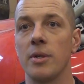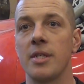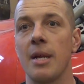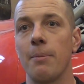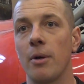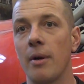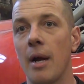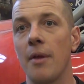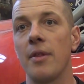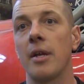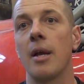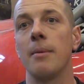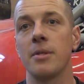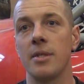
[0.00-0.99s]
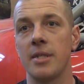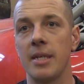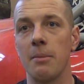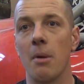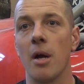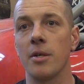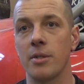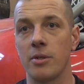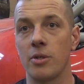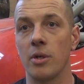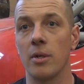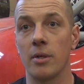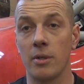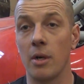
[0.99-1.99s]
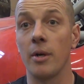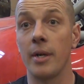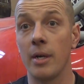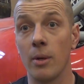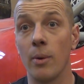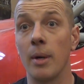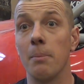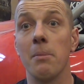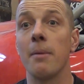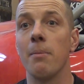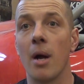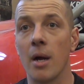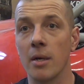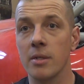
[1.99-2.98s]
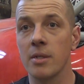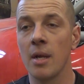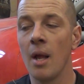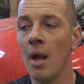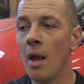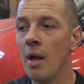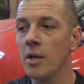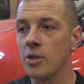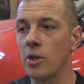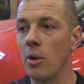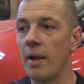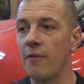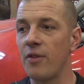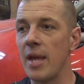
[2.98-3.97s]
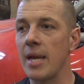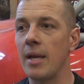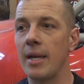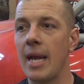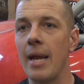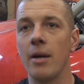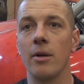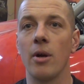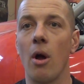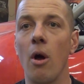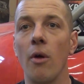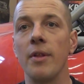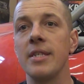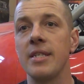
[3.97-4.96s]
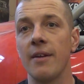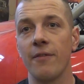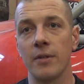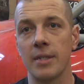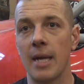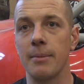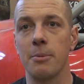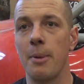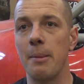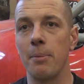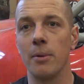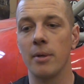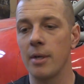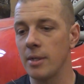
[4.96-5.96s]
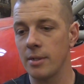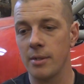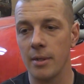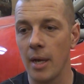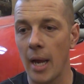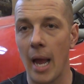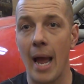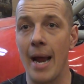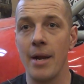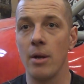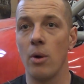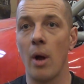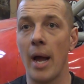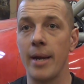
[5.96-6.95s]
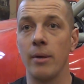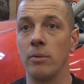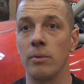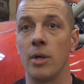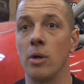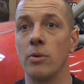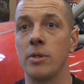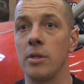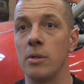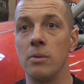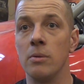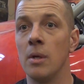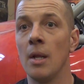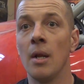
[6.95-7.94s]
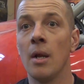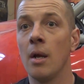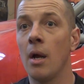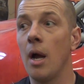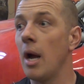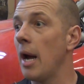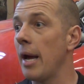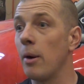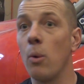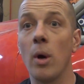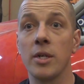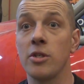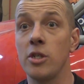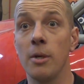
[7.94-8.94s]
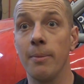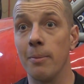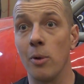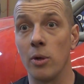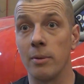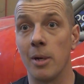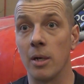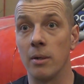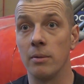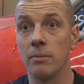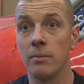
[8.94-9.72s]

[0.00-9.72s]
separate crowd that comes to see monster, or you know, a mud box. So if they can cater to all these different types of people, because I know I don't go to, I don't watch the Super Bowl tomorrow.